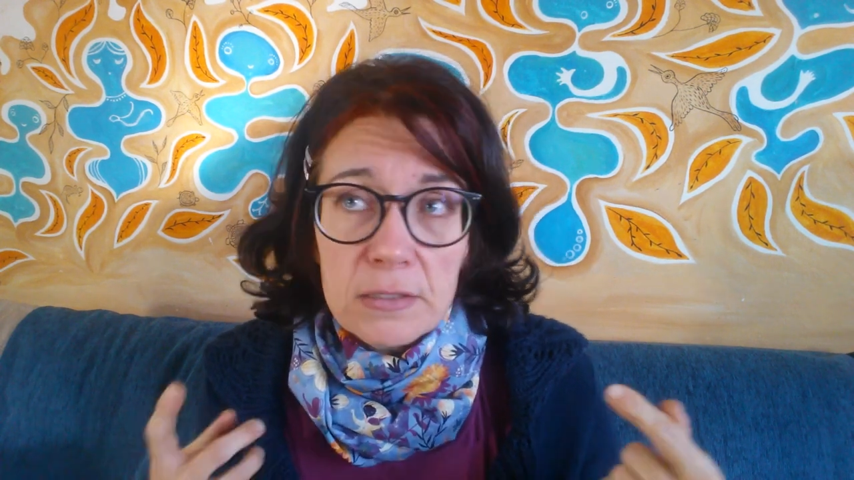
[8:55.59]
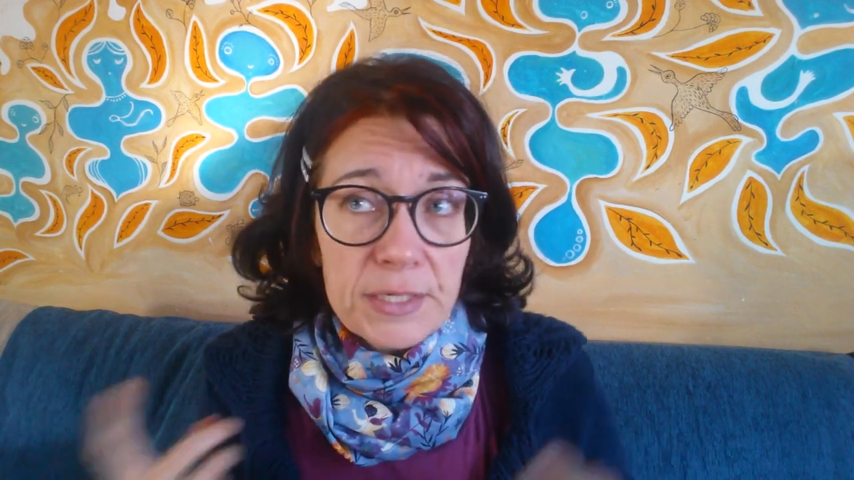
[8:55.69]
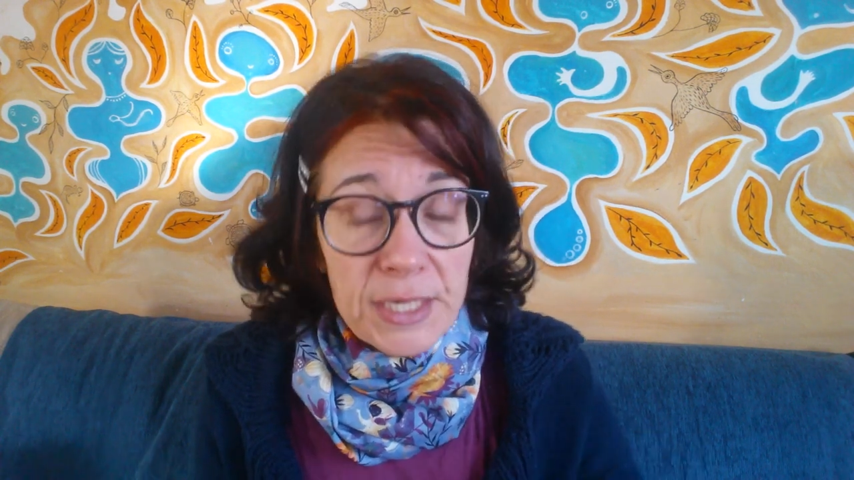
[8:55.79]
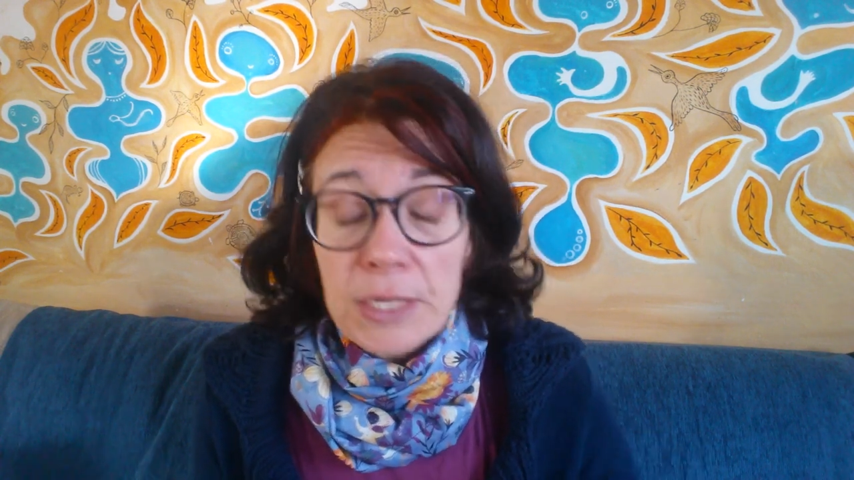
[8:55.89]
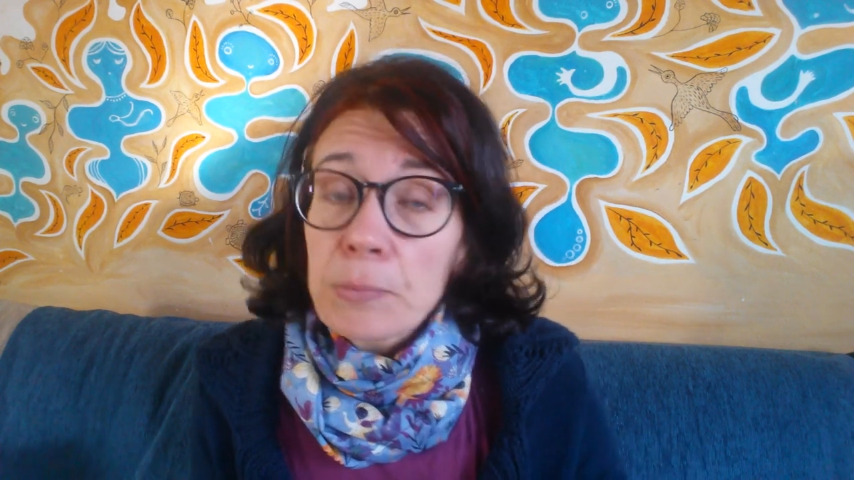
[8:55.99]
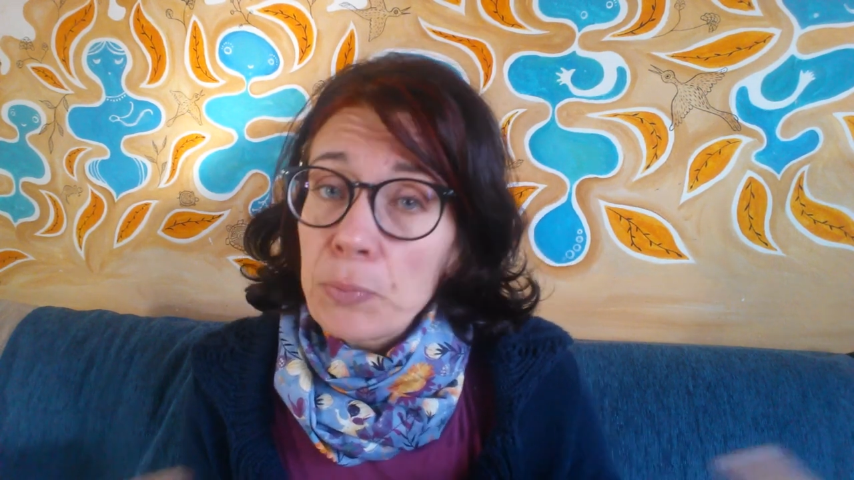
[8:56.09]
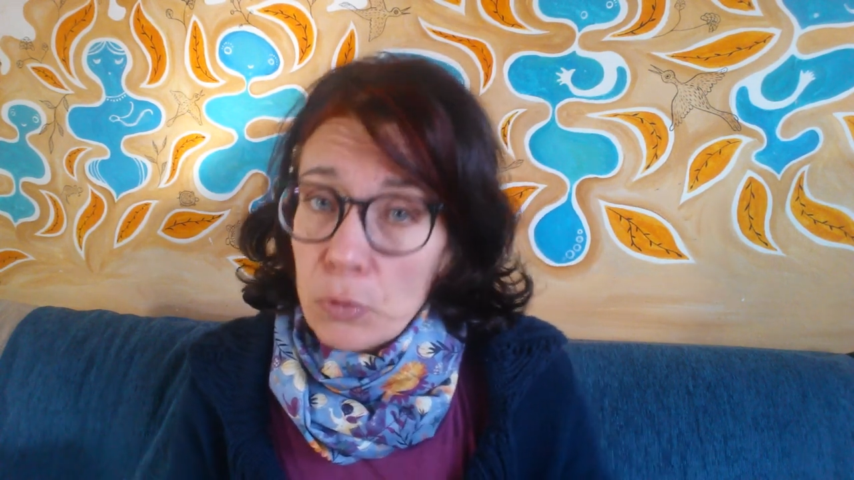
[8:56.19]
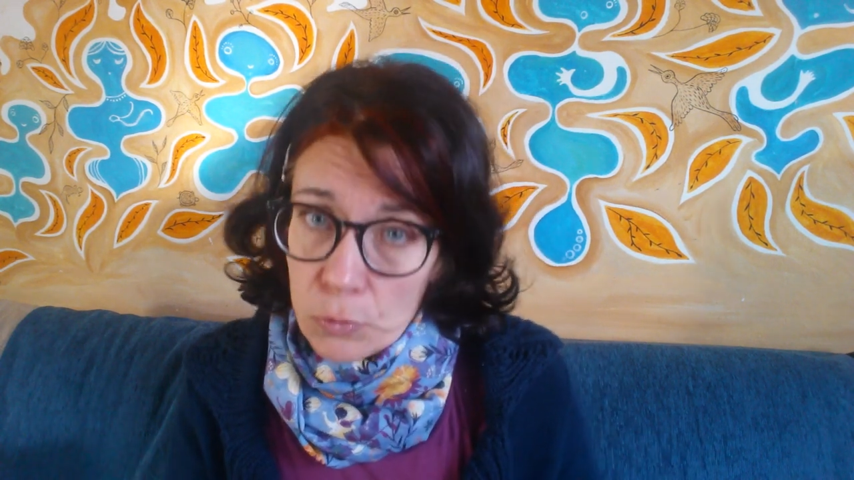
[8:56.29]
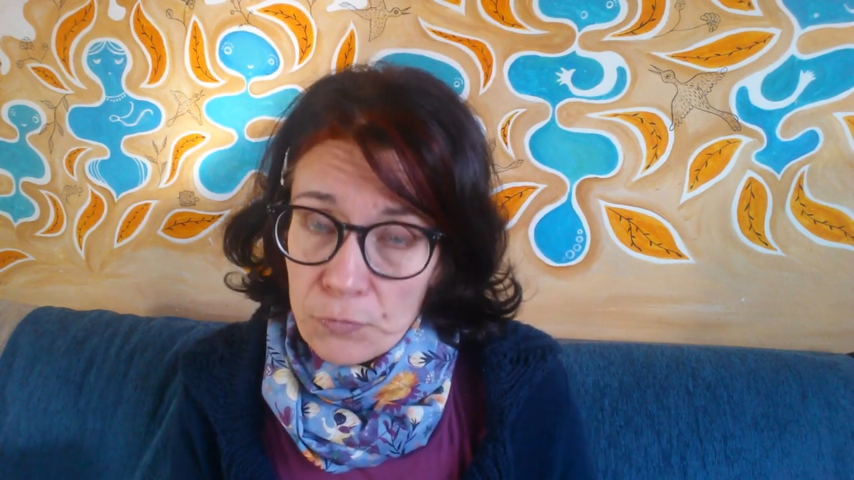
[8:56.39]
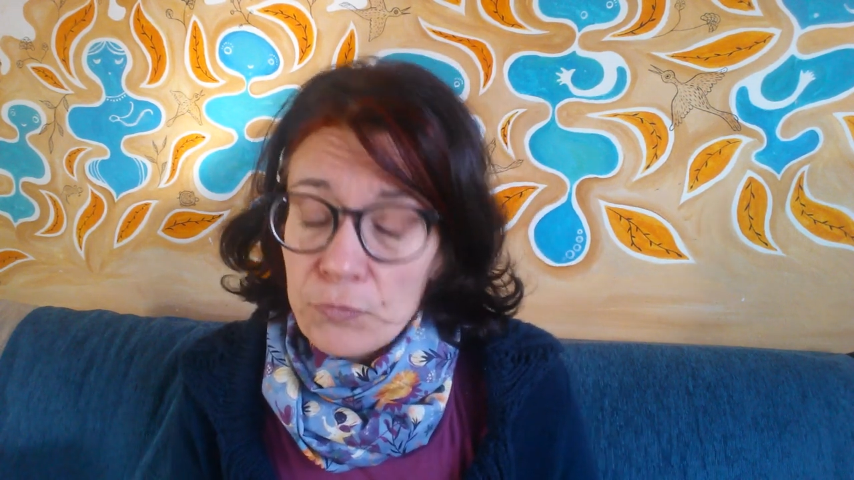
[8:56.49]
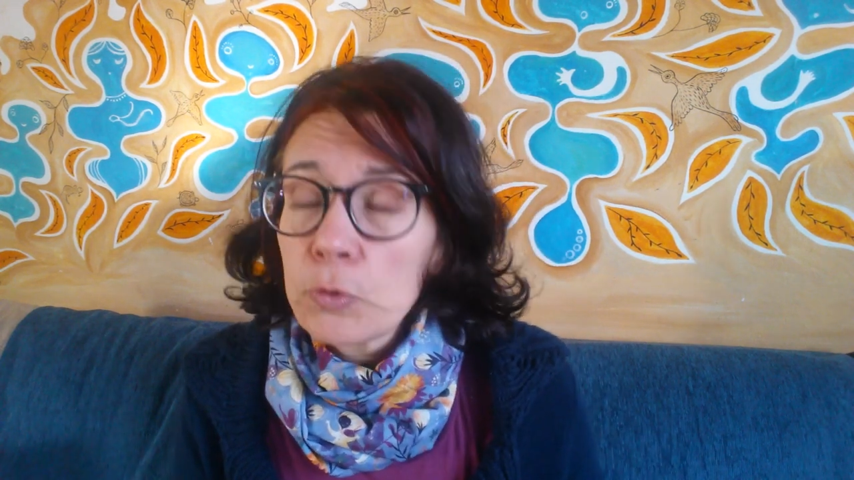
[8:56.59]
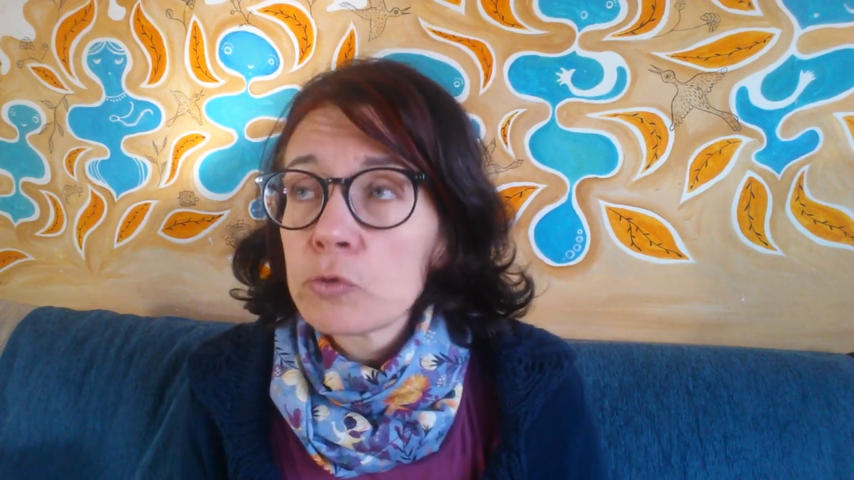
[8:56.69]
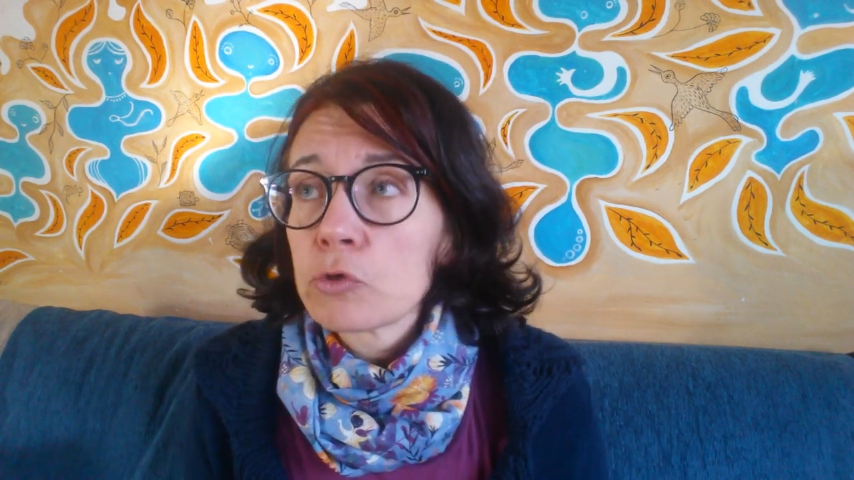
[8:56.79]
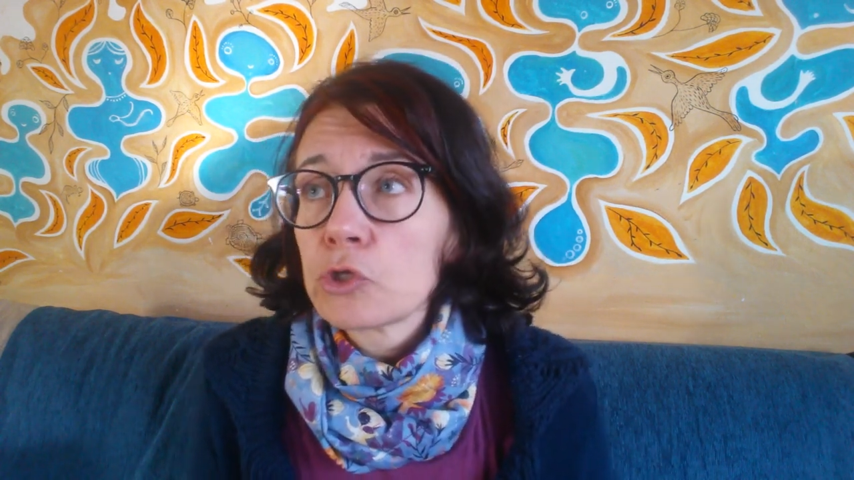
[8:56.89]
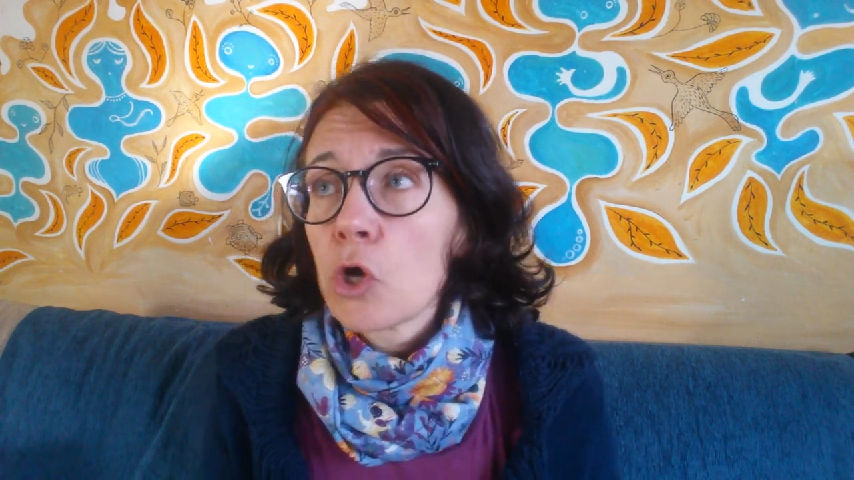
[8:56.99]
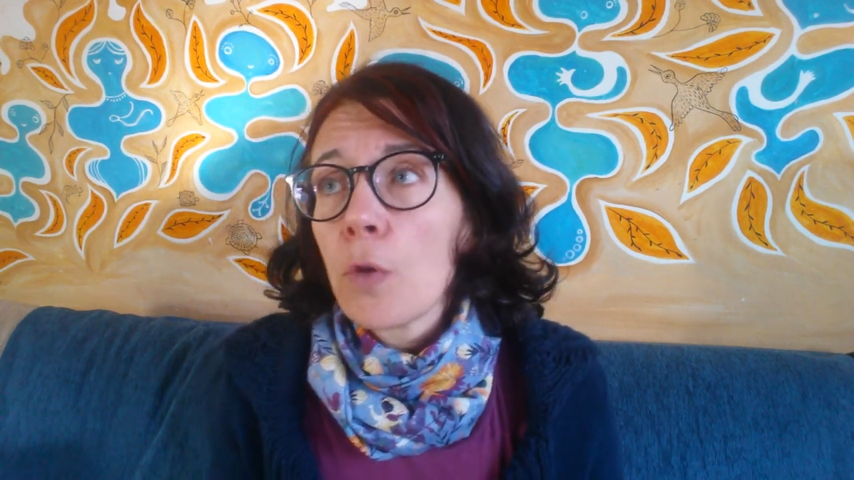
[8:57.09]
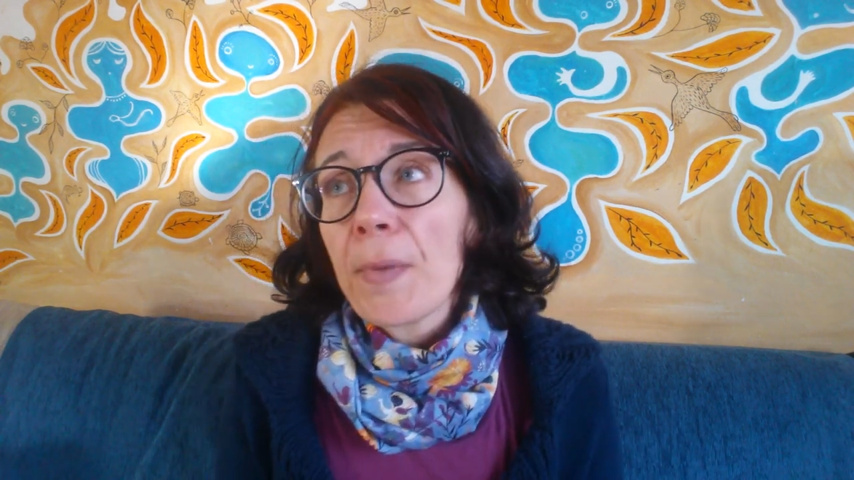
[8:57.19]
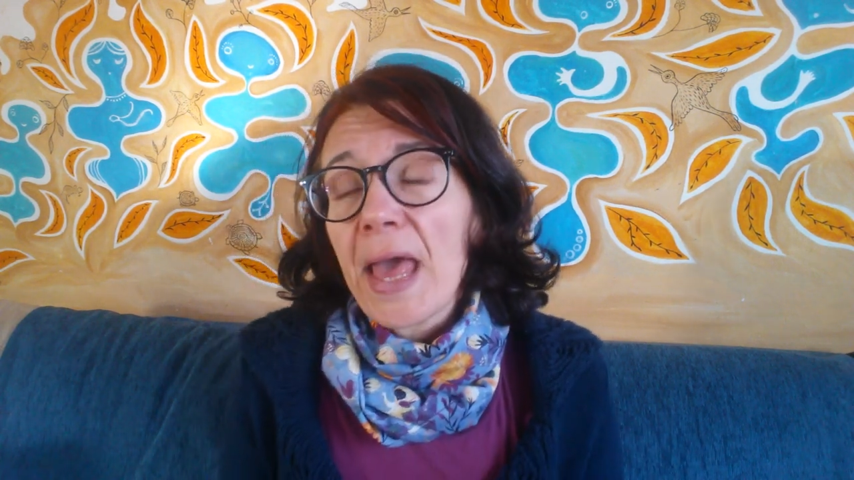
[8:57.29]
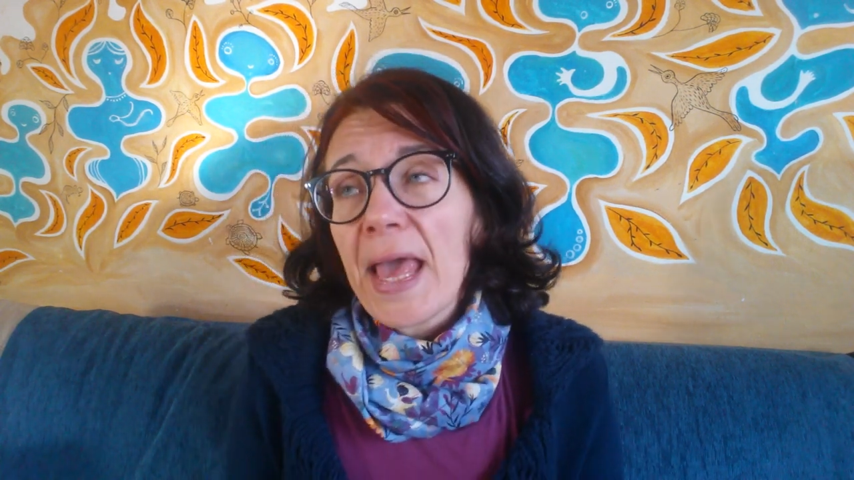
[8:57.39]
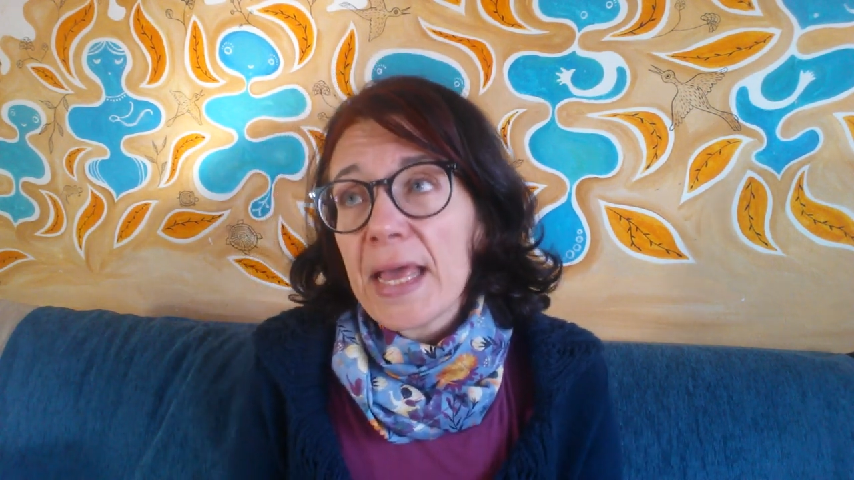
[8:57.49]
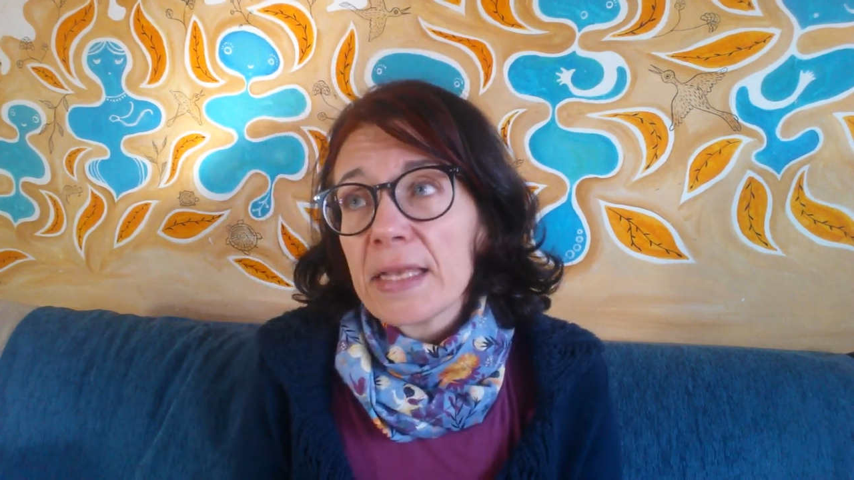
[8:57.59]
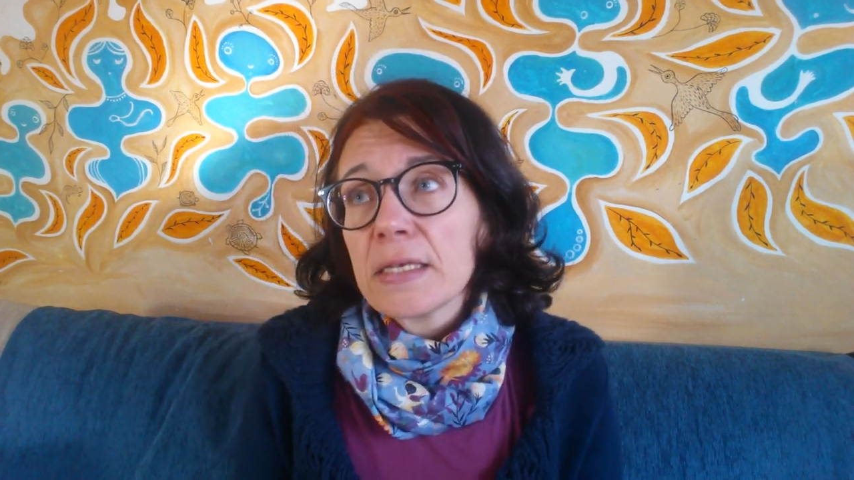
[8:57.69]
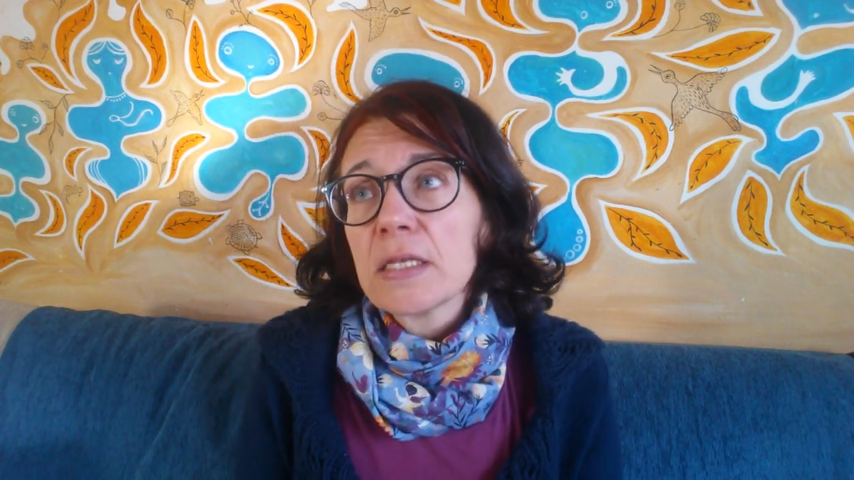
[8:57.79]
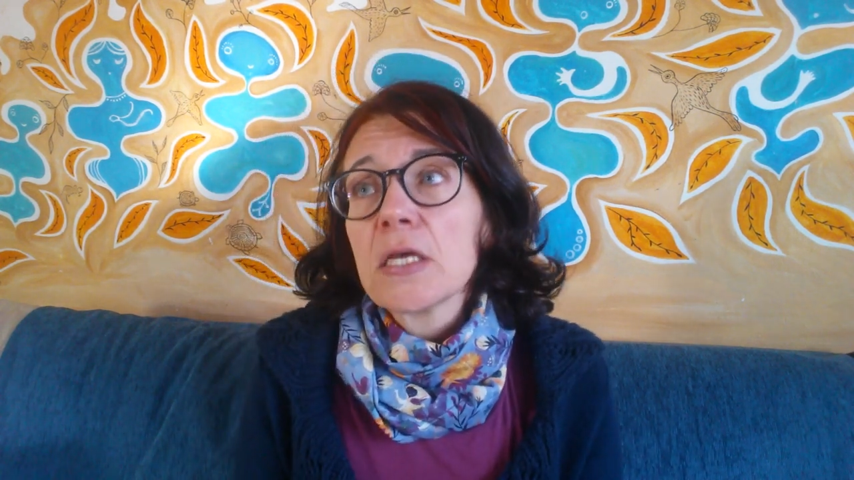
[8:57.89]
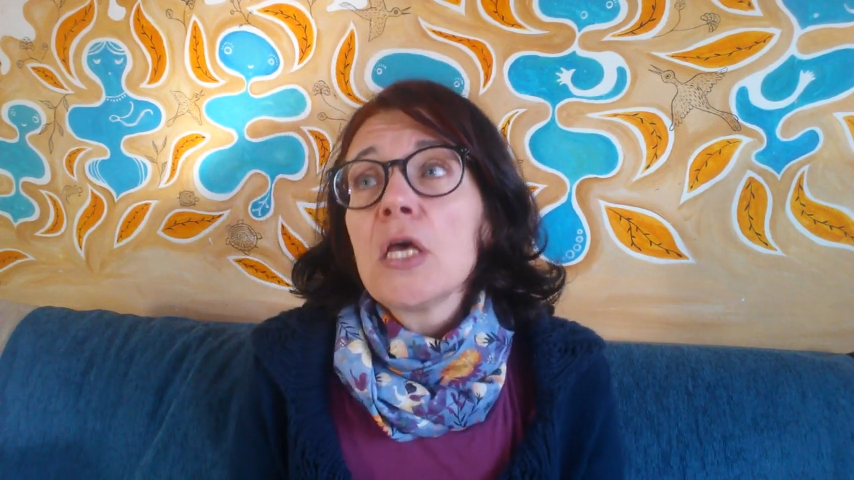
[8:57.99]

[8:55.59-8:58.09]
Gimp or Photoshop, and